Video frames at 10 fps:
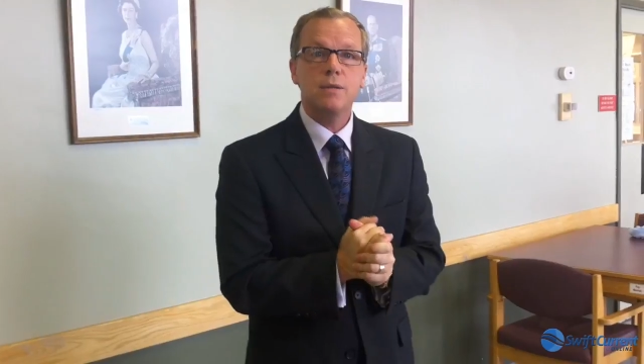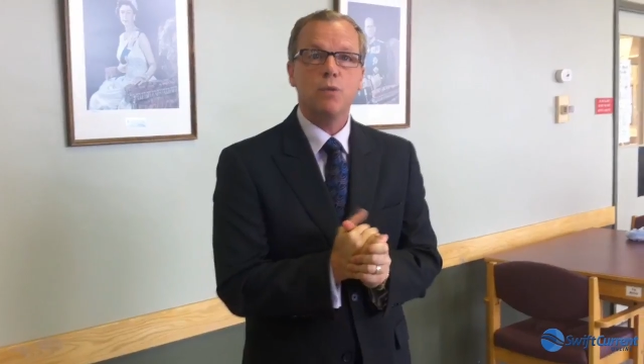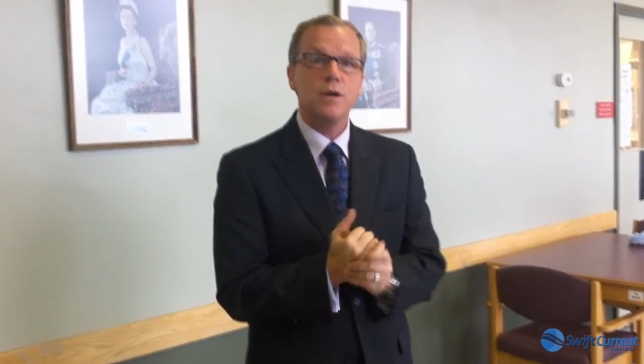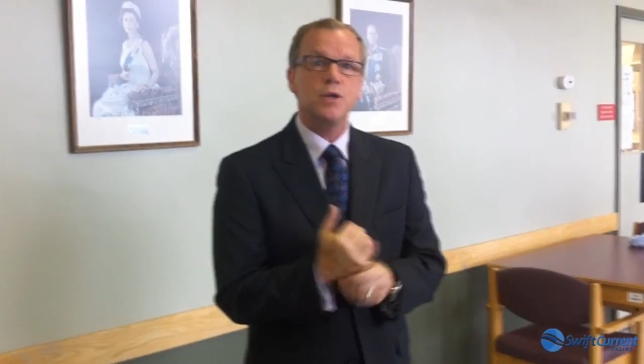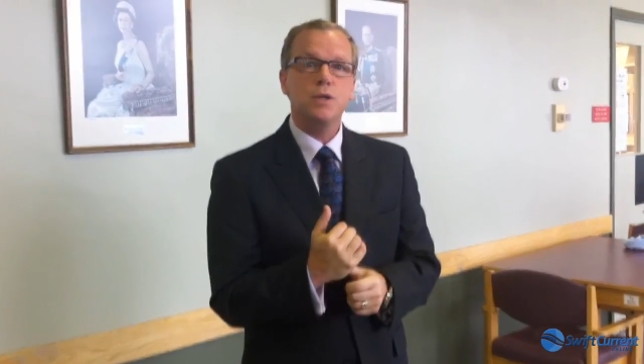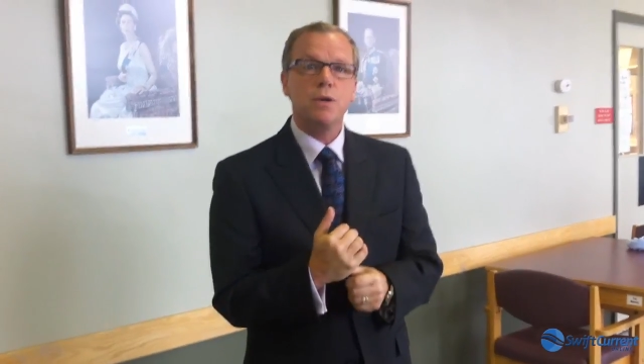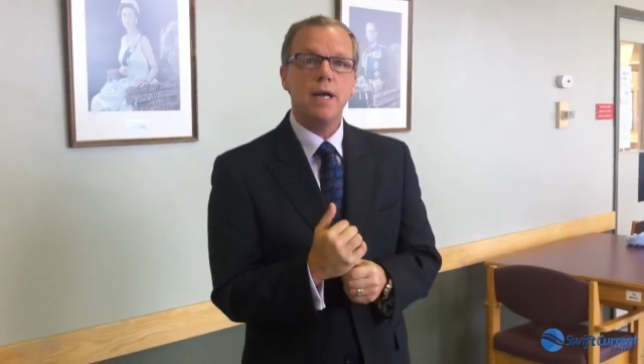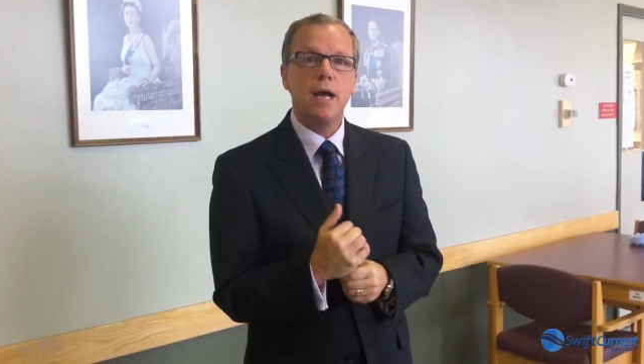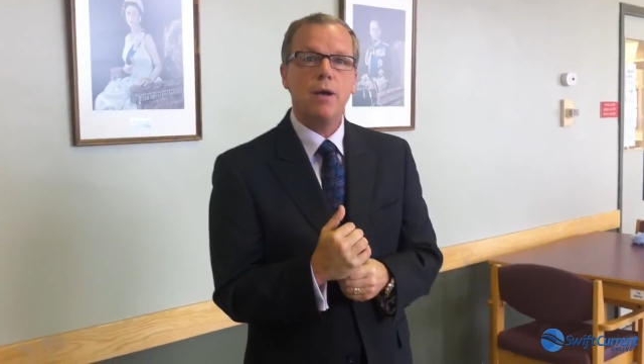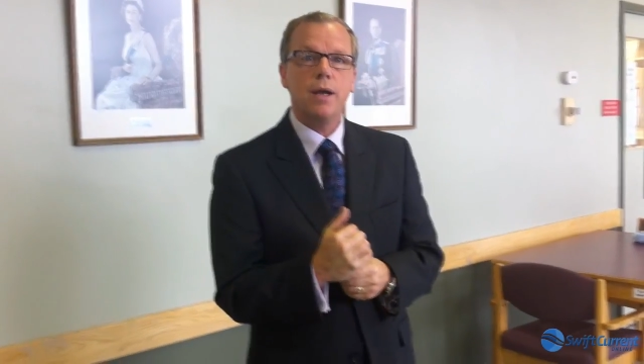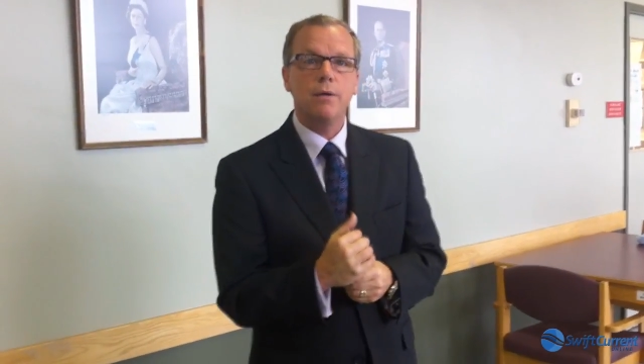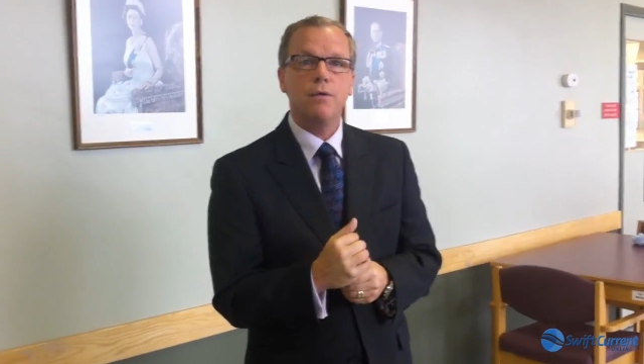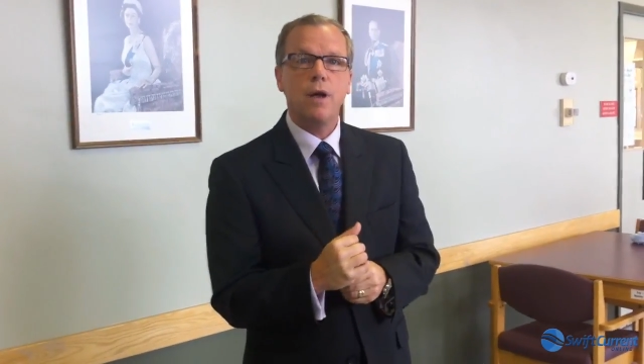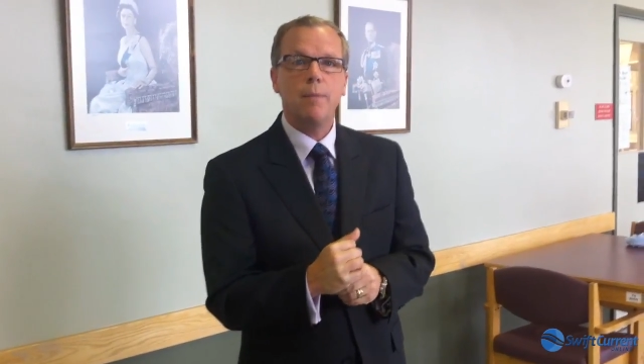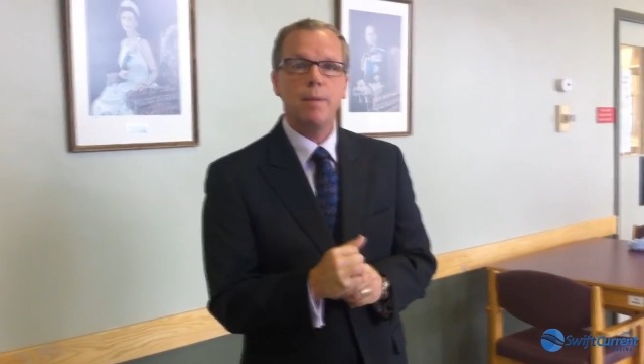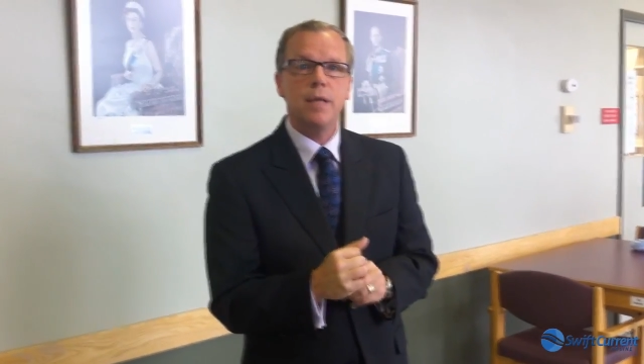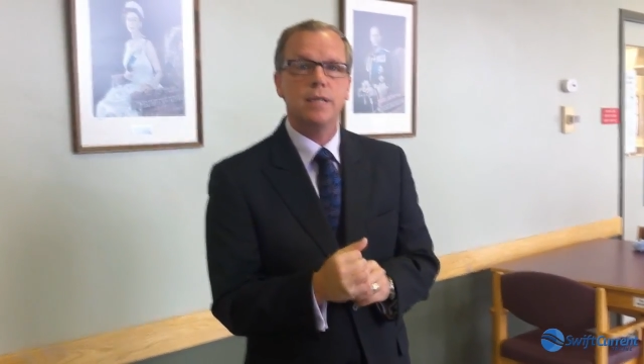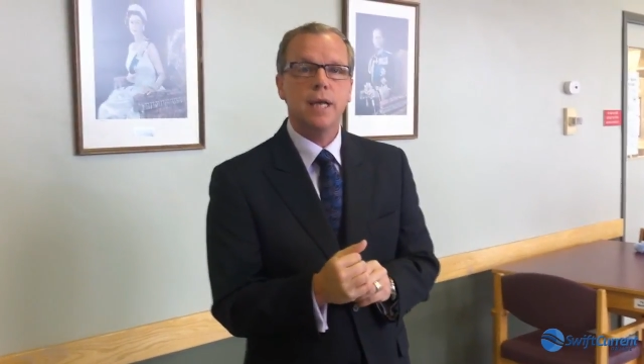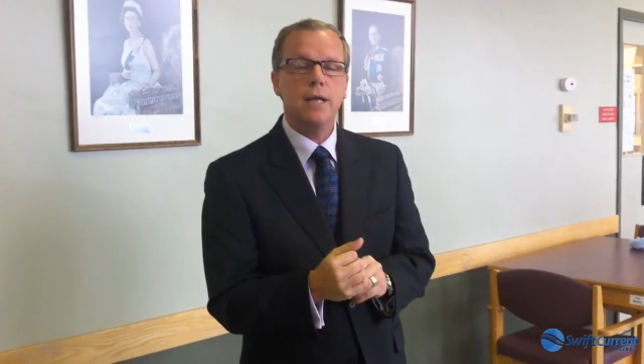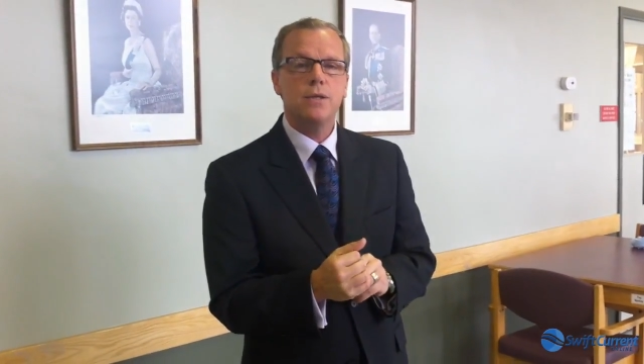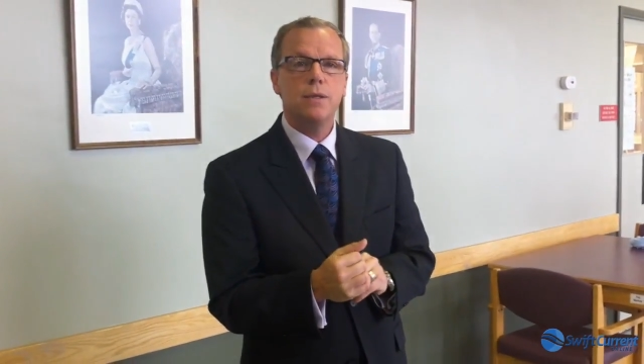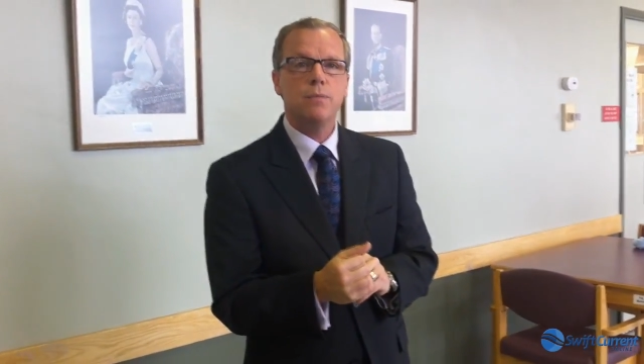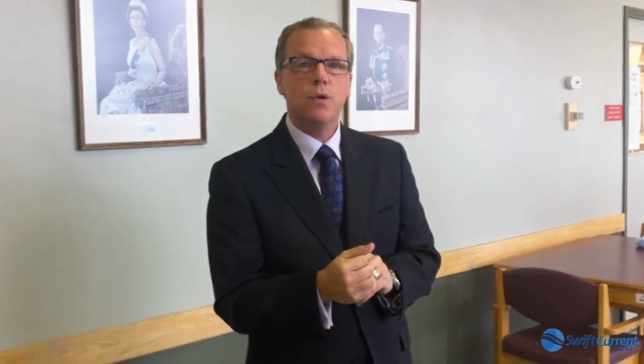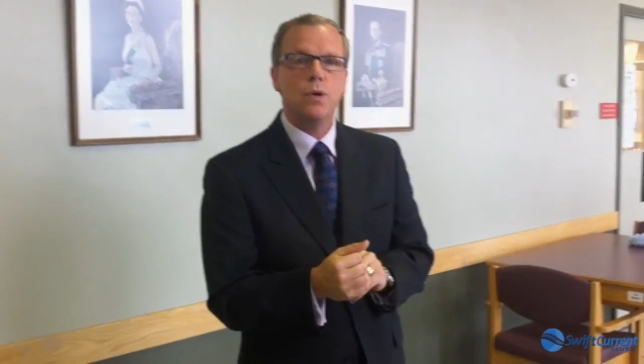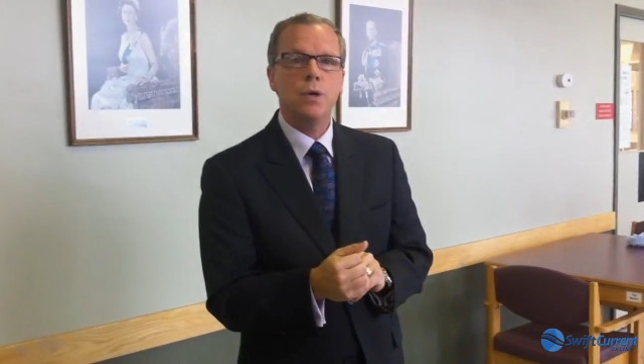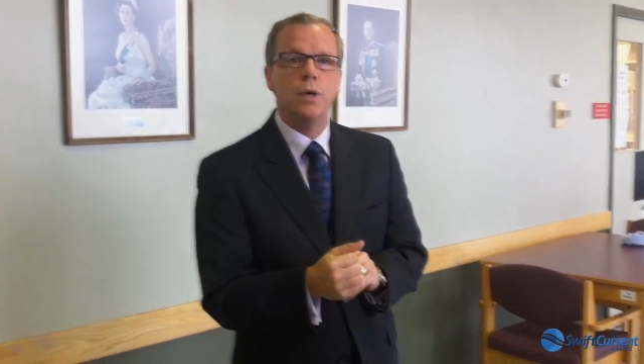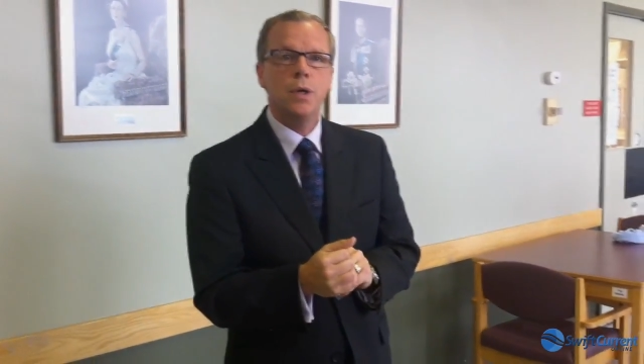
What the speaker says: to ask some questions right now? I can try my best to answer them, or?